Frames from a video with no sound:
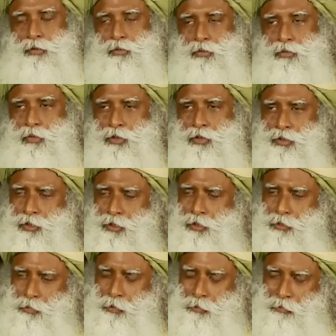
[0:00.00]
Wanting
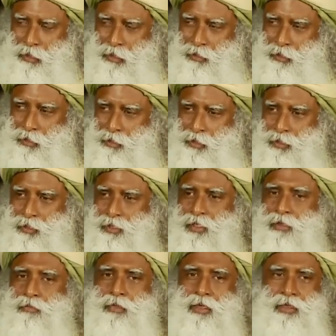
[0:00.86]
to be better than
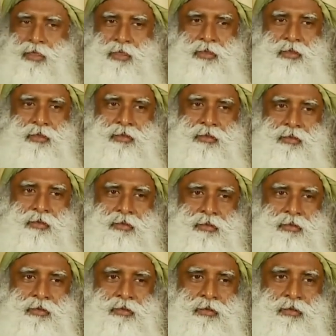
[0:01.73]
somebody
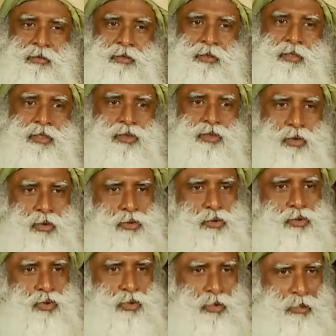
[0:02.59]
is
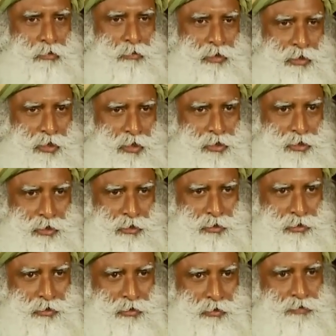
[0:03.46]
also an imitation
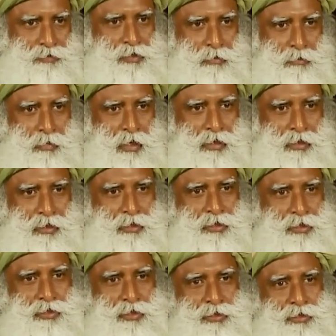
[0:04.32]
of somebody,
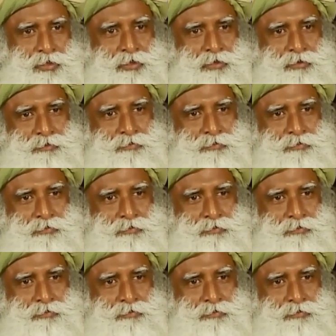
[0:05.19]
isn't it?